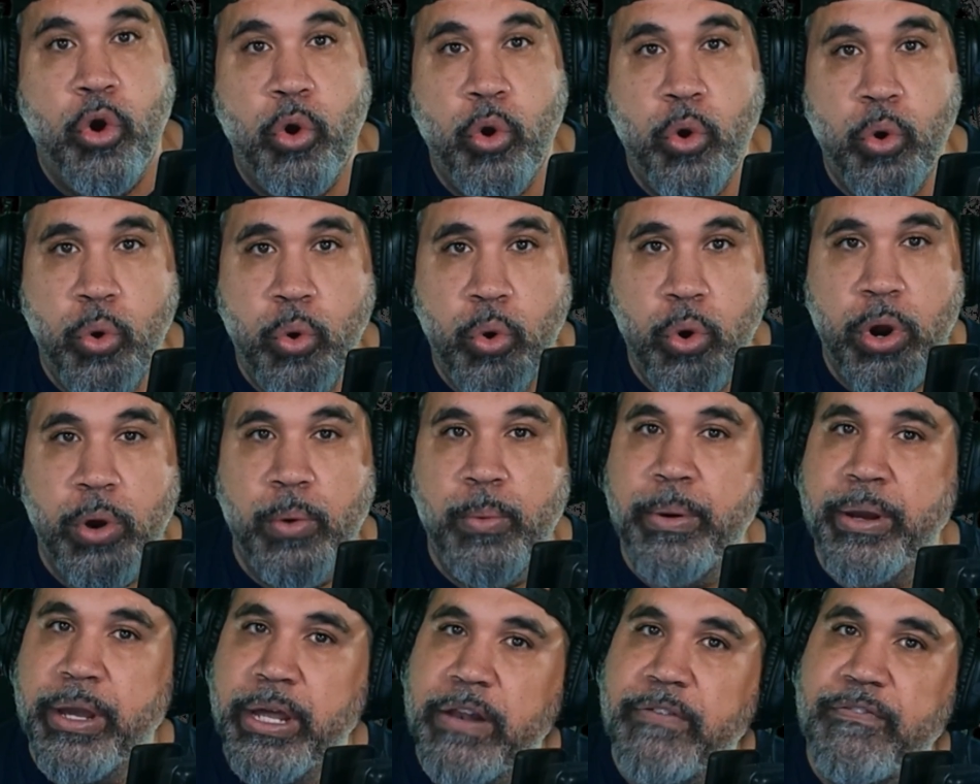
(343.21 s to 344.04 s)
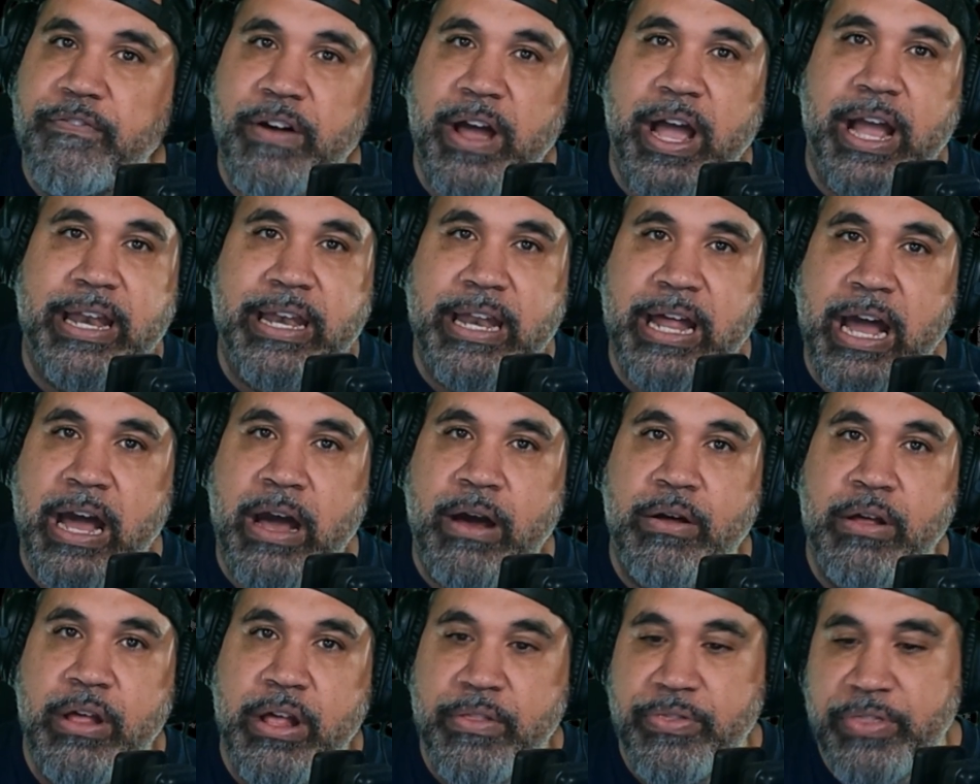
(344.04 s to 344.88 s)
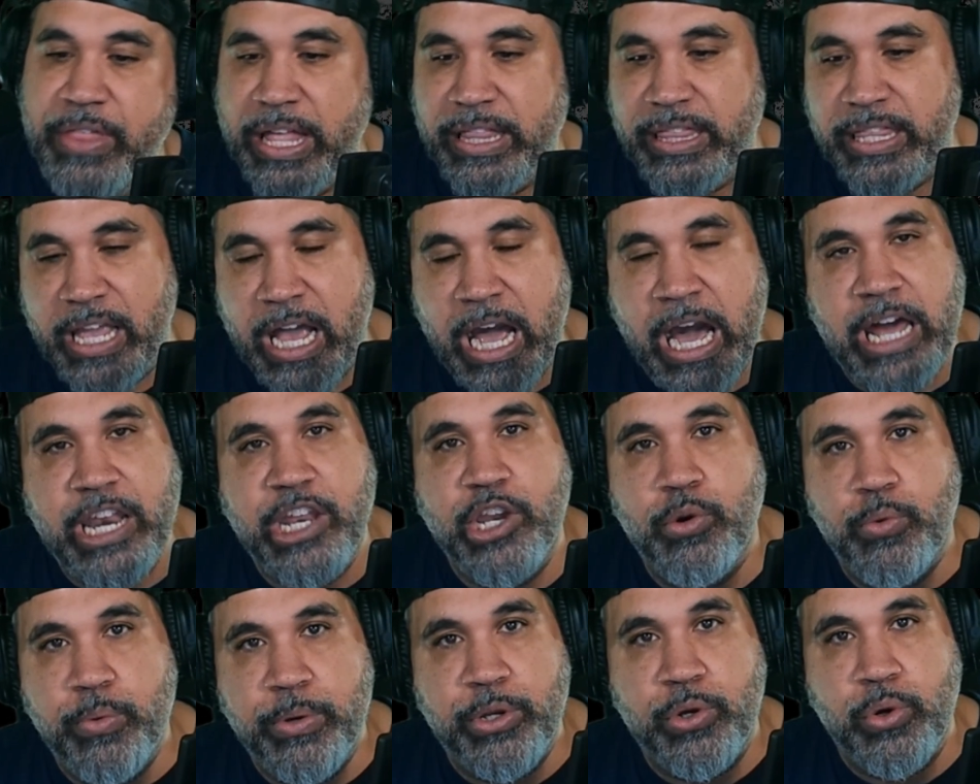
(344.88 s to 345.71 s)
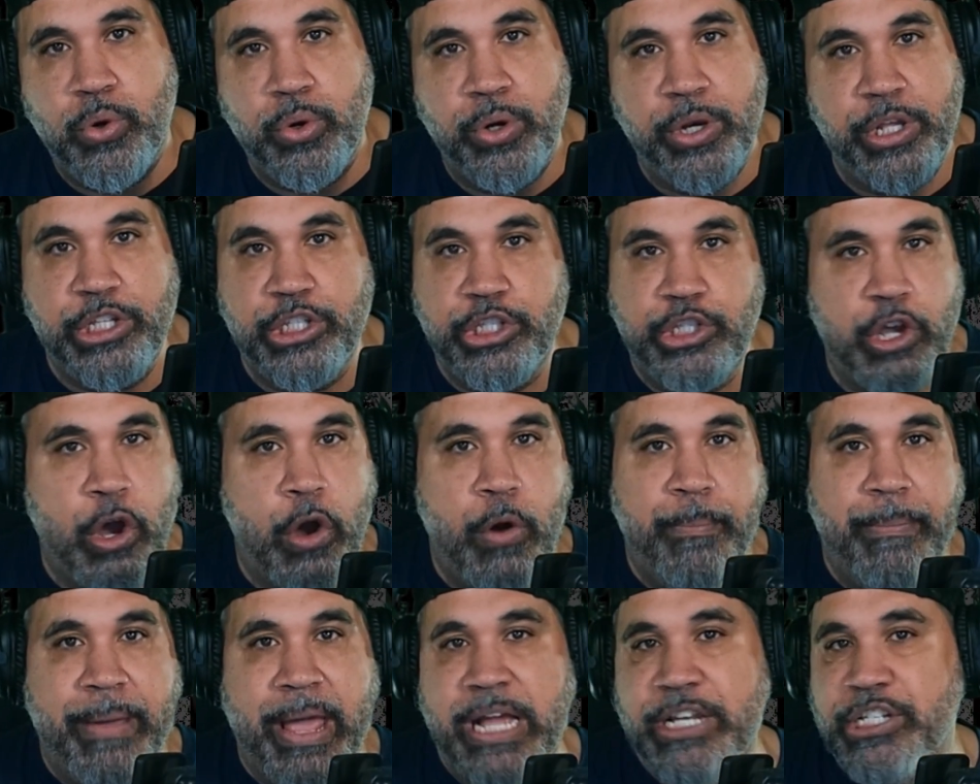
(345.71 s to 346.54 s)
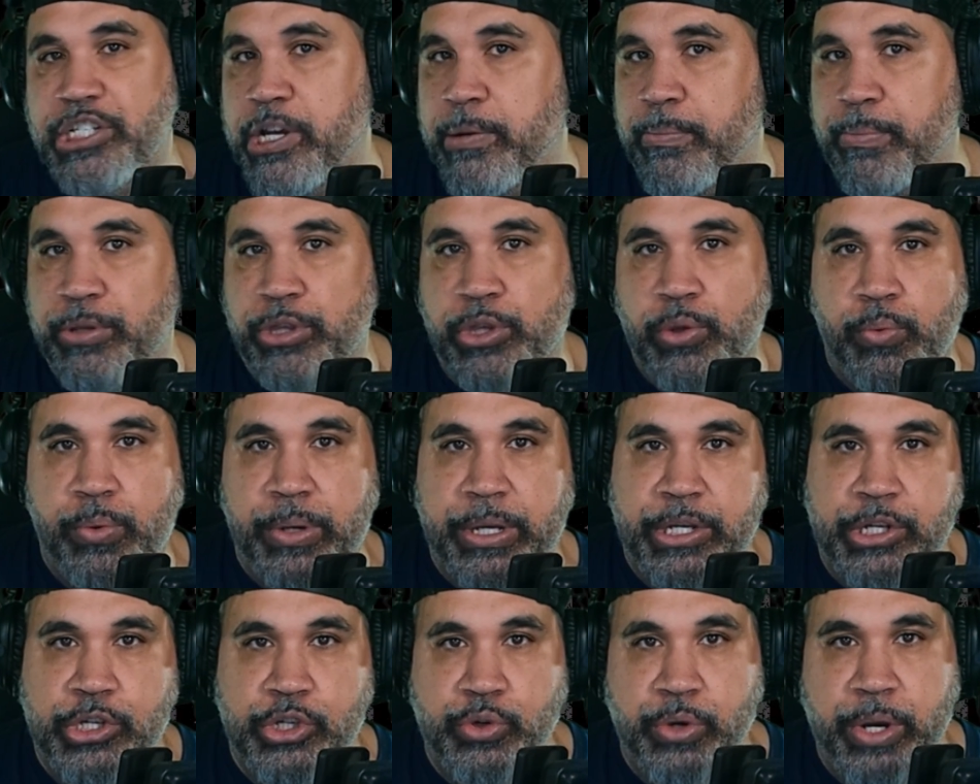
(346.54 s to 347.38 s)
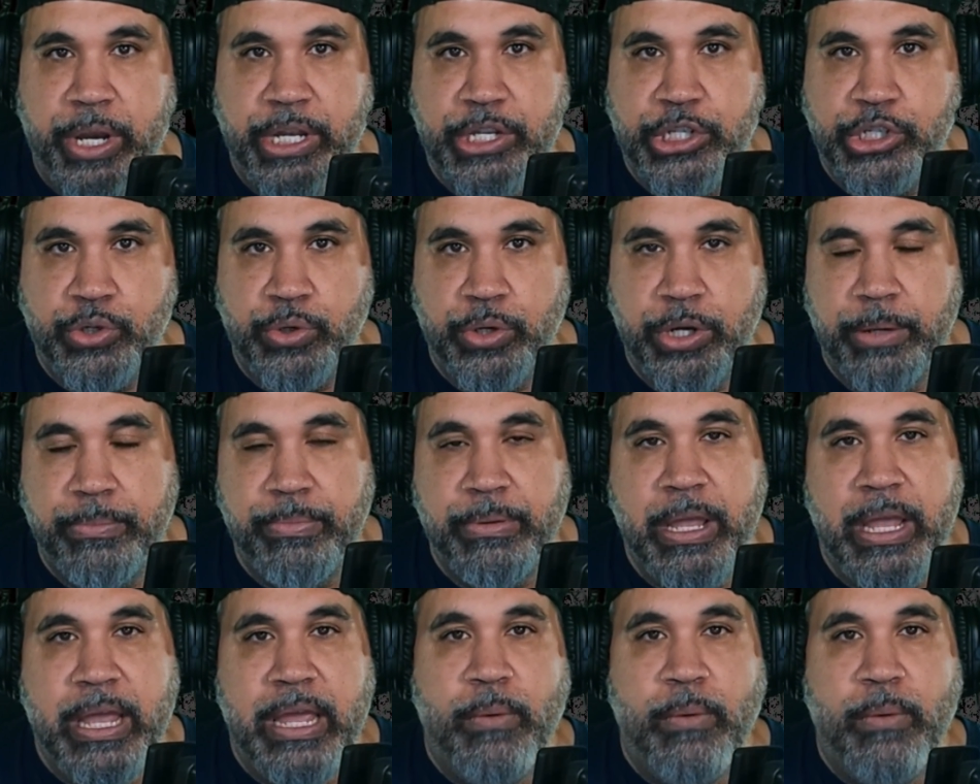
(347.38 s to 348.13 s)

or we're going to find out that the audio recordings don't match up with the written transcript,